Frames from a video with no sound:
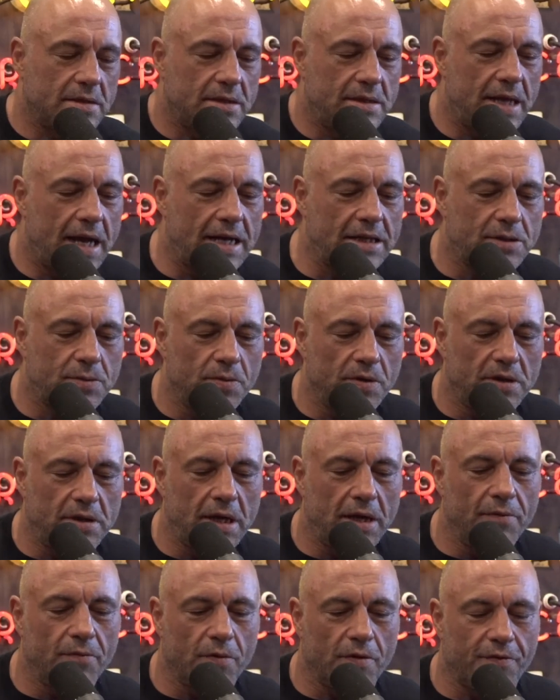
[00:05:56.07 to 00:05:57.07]
that's what
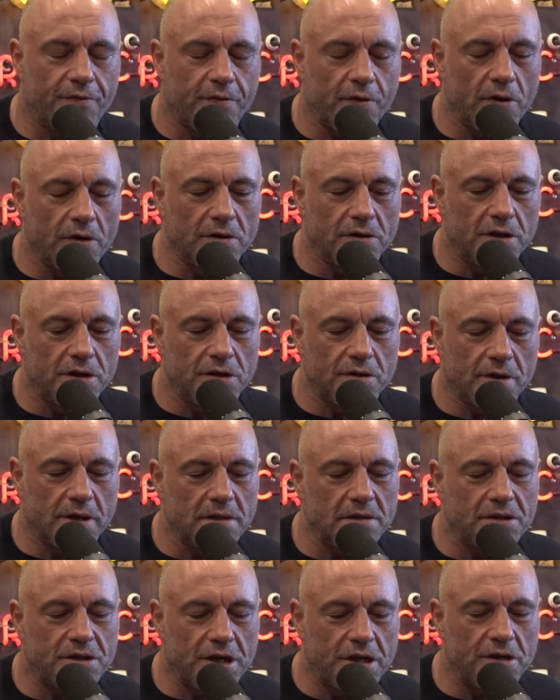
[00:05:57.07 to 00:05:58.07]
they referred to
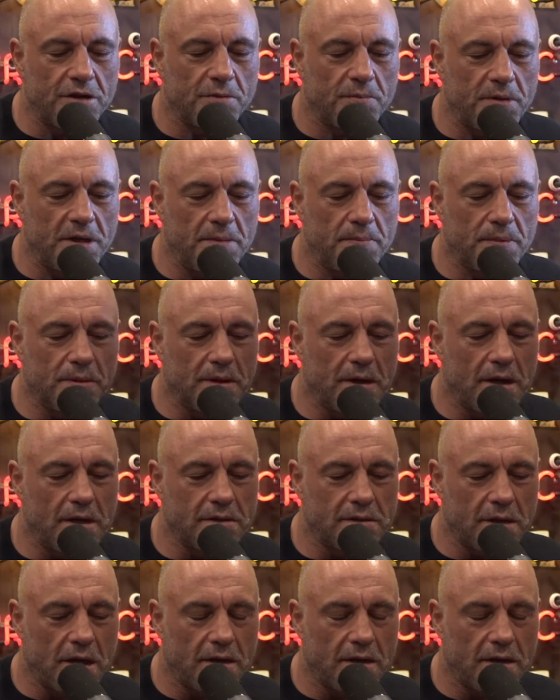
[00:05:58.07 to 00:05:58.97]
transgender people as.